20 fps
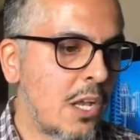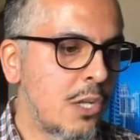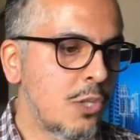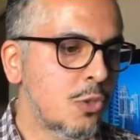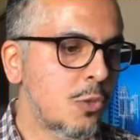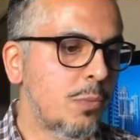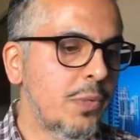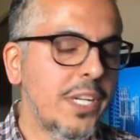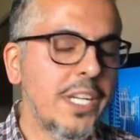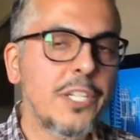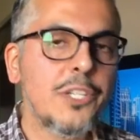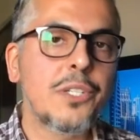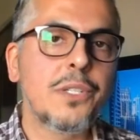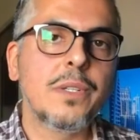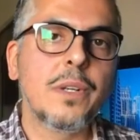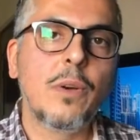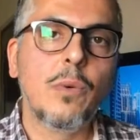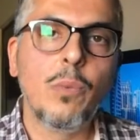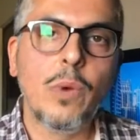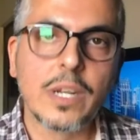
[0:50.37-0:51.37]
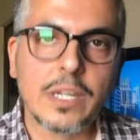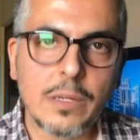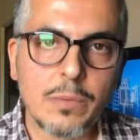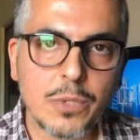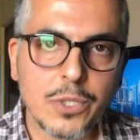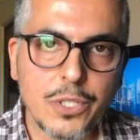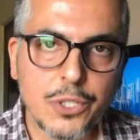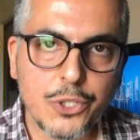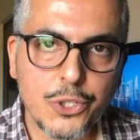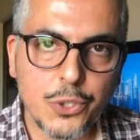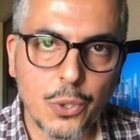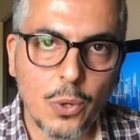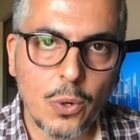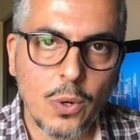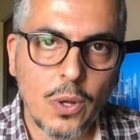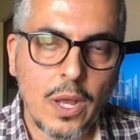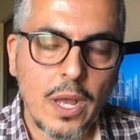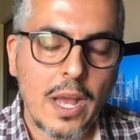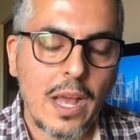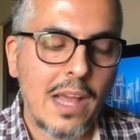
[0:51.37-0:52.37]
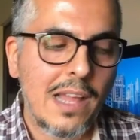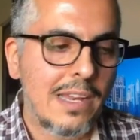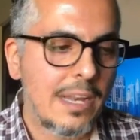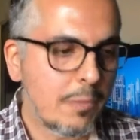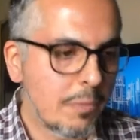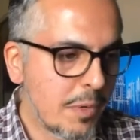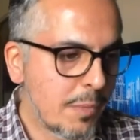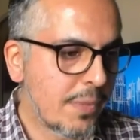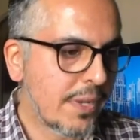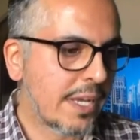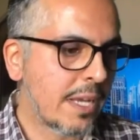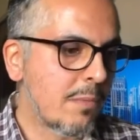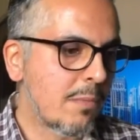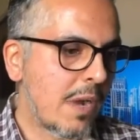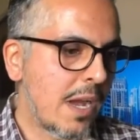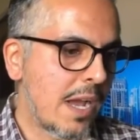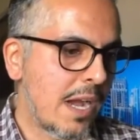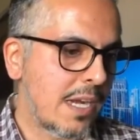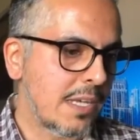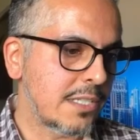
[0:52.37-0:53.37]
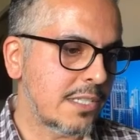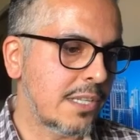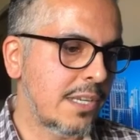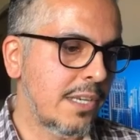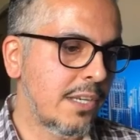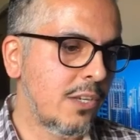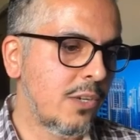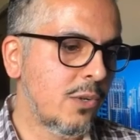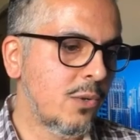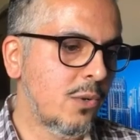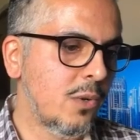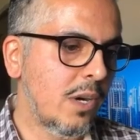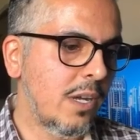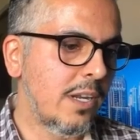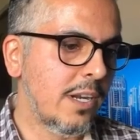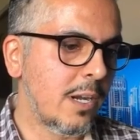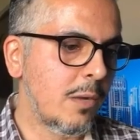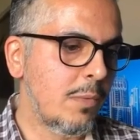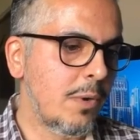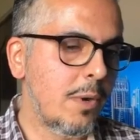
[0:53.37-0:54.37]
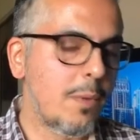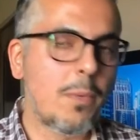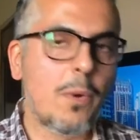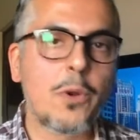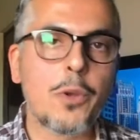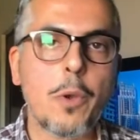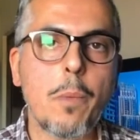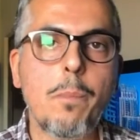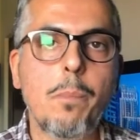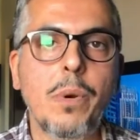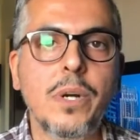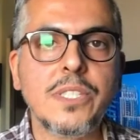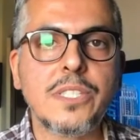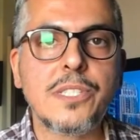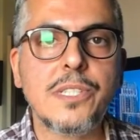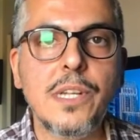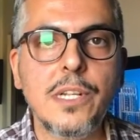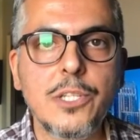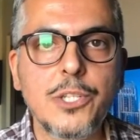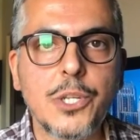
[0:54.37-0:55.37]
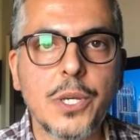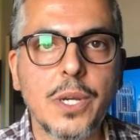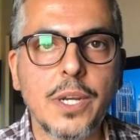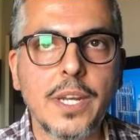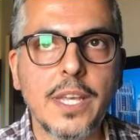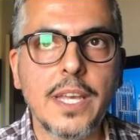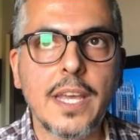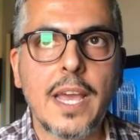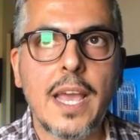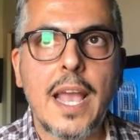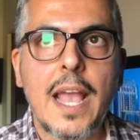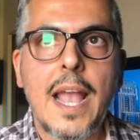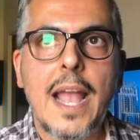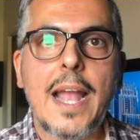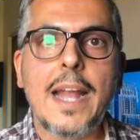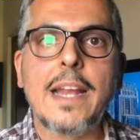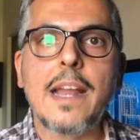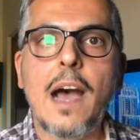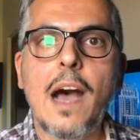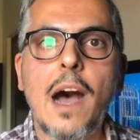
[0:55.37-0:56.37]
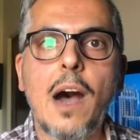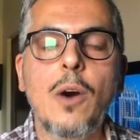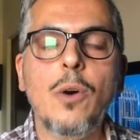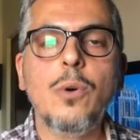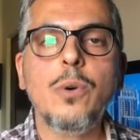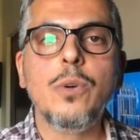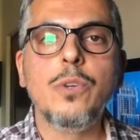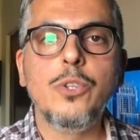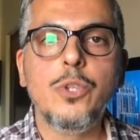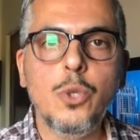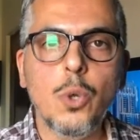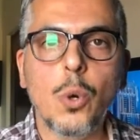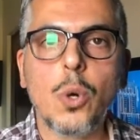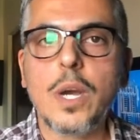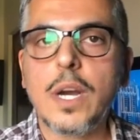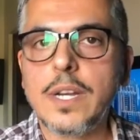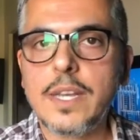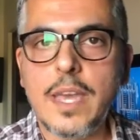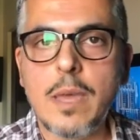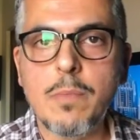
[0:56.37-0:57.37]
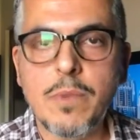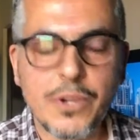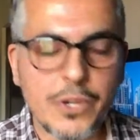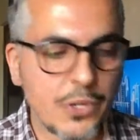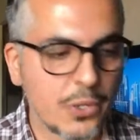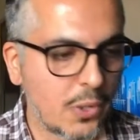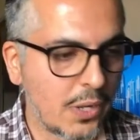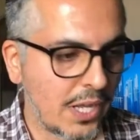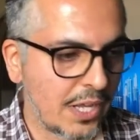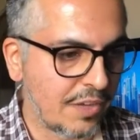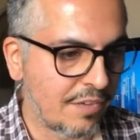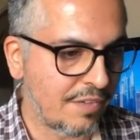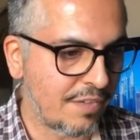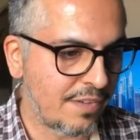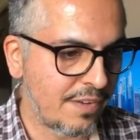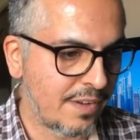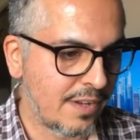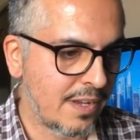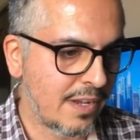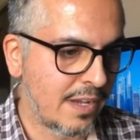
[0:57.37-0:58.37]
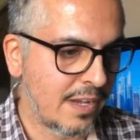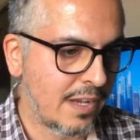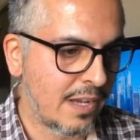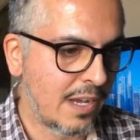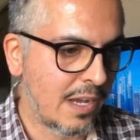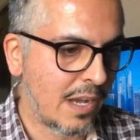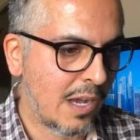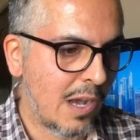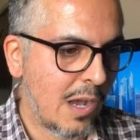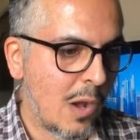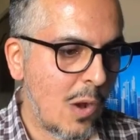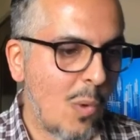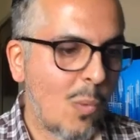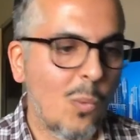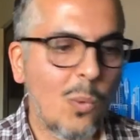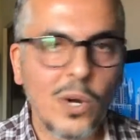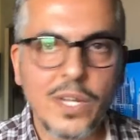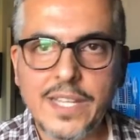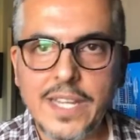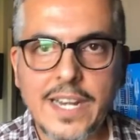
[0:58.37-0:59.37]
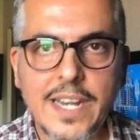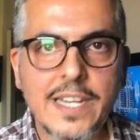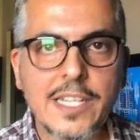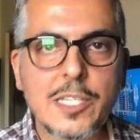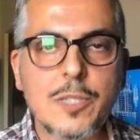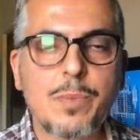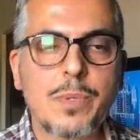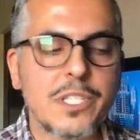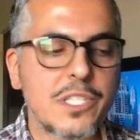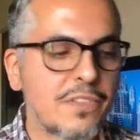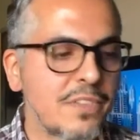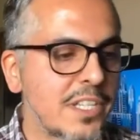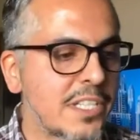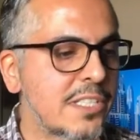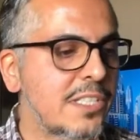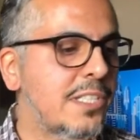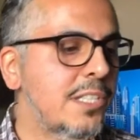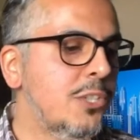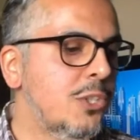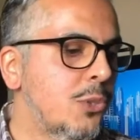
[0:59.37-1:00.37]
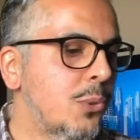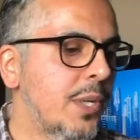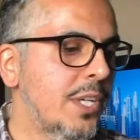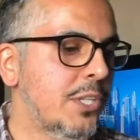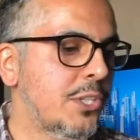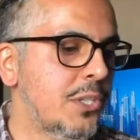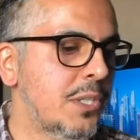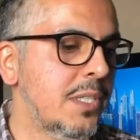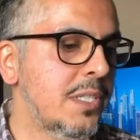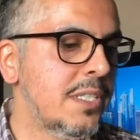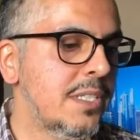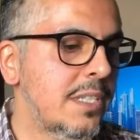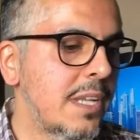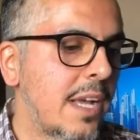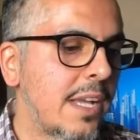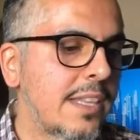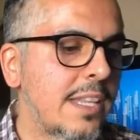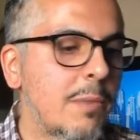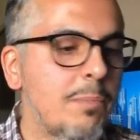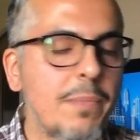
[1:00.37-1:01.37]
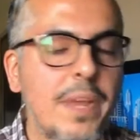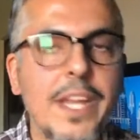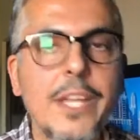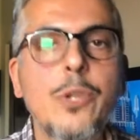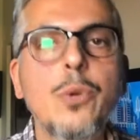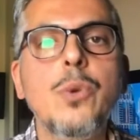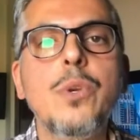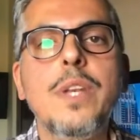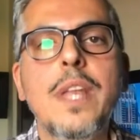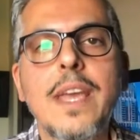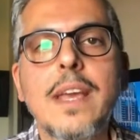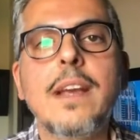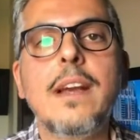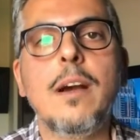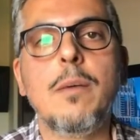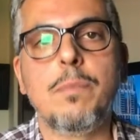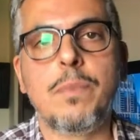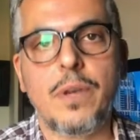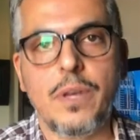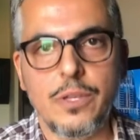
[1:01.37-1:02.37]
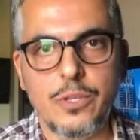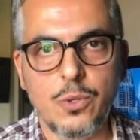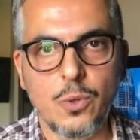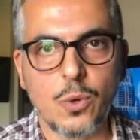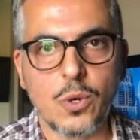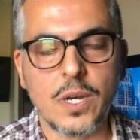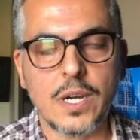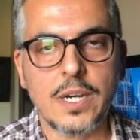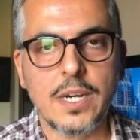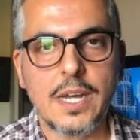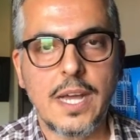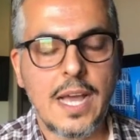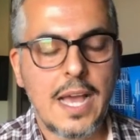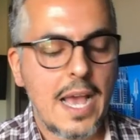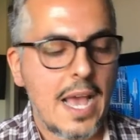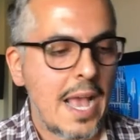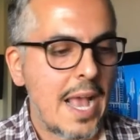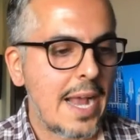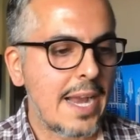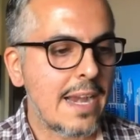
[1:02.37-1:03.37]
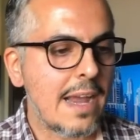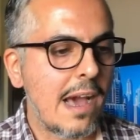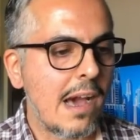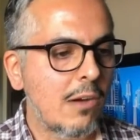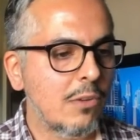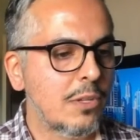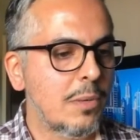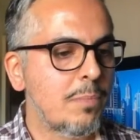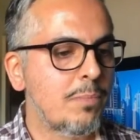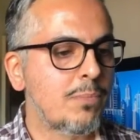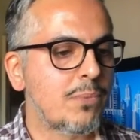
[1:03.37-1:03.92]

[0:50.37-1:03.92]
So Manishs, welcome to the show. Let me begin by asking you a little bit about your personal journey and how yoga came into your life. Were there any specific situations that made you take up yoga, and how the